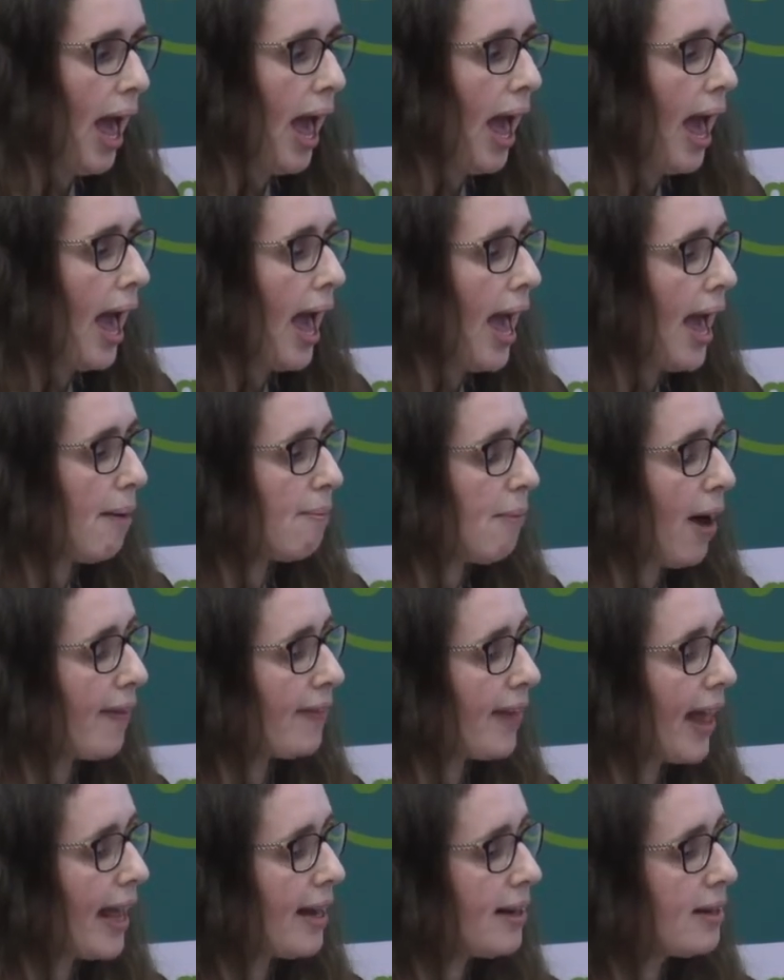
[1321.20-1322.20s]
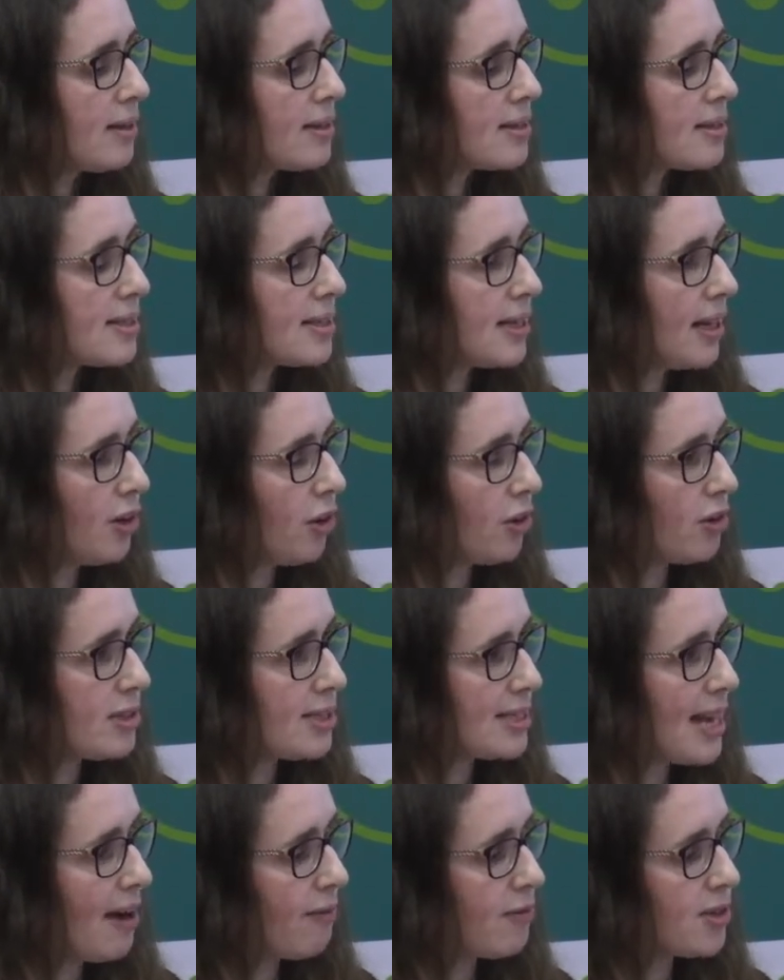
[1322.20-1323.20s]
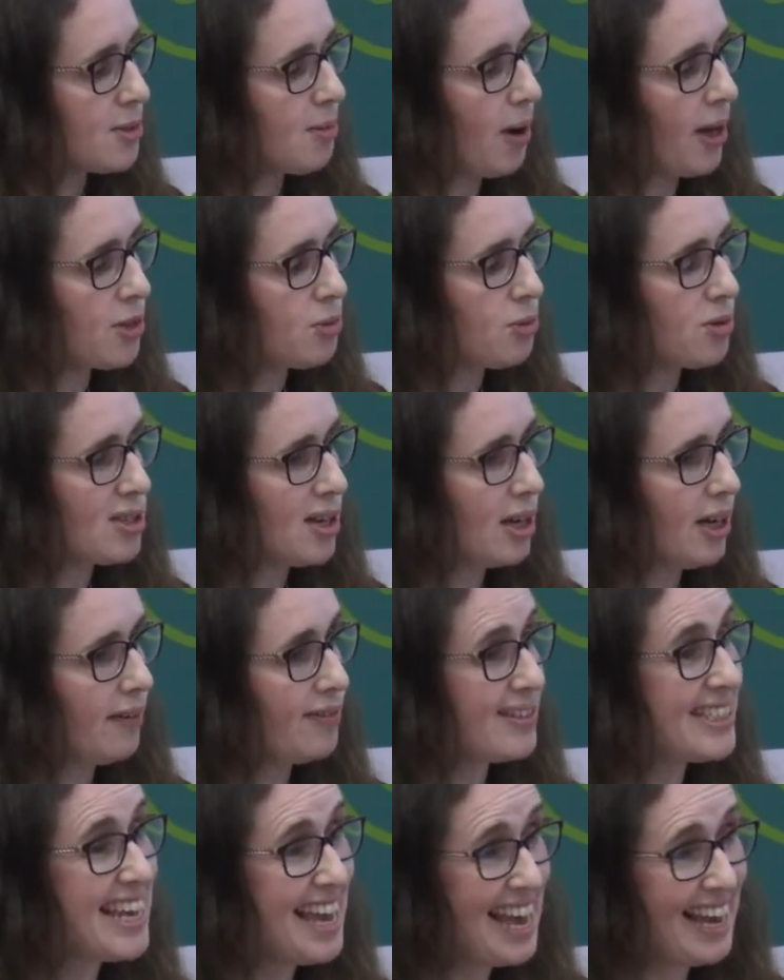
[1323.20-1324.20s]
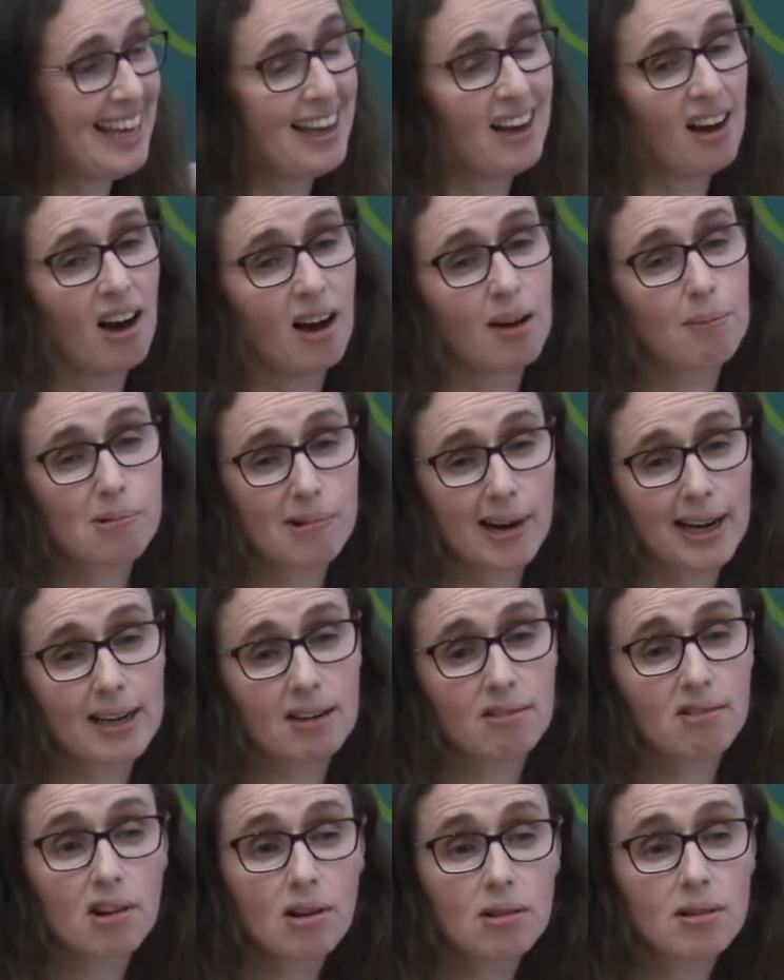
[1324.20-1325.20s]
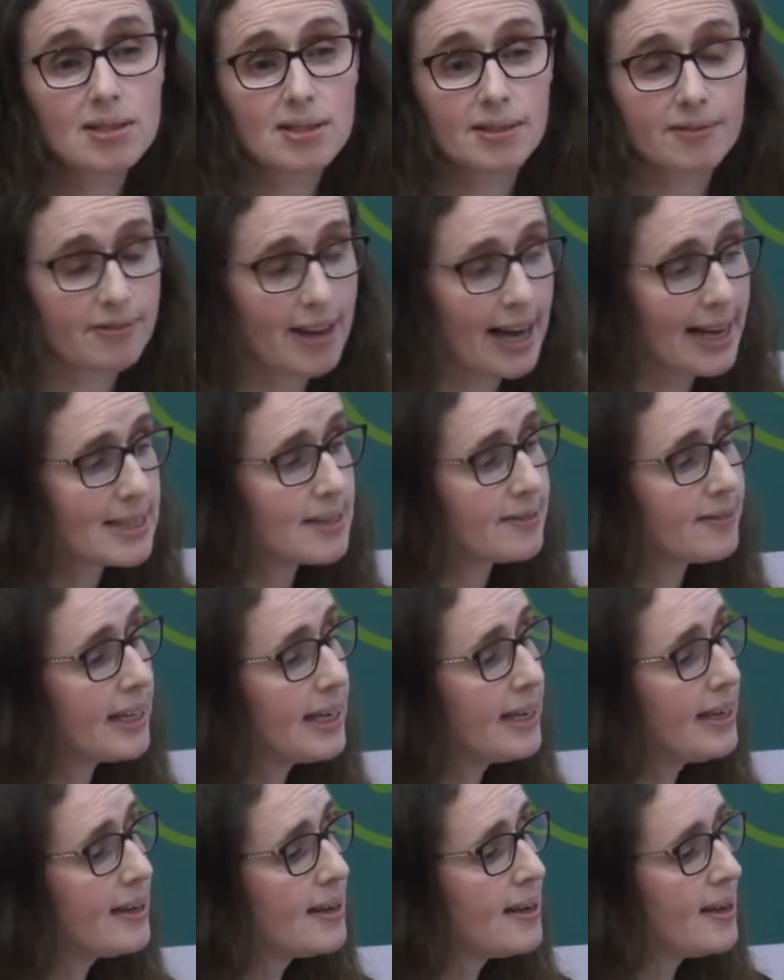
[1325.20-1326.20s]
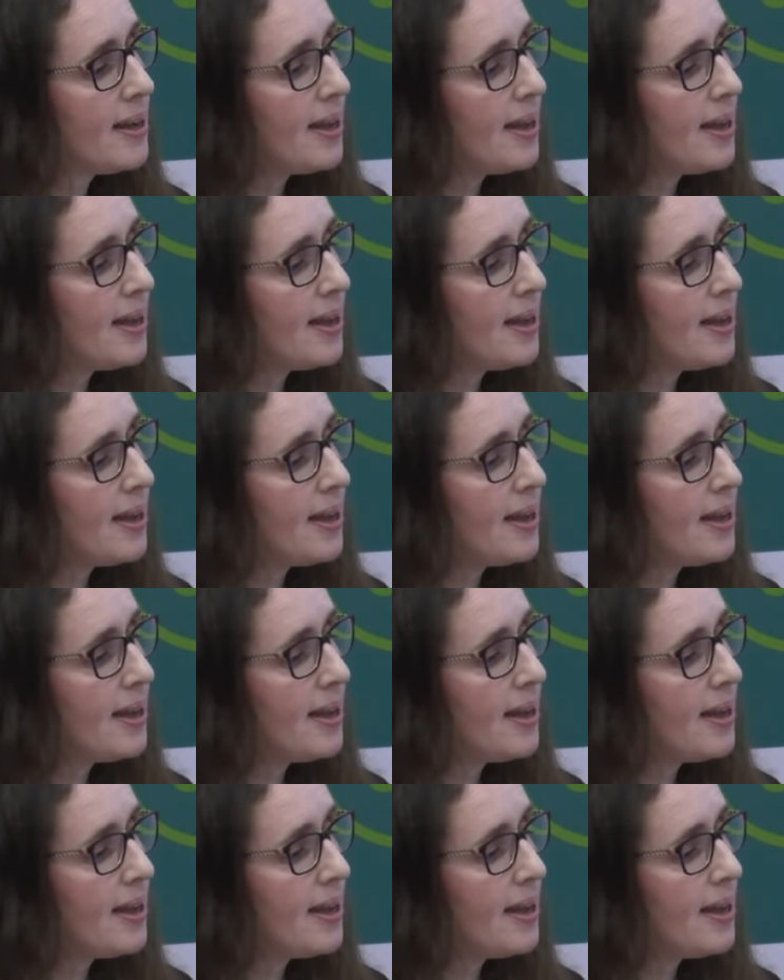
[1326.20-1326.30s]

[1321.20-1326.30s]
And then another staff response was kind of taking on parental roles effectively.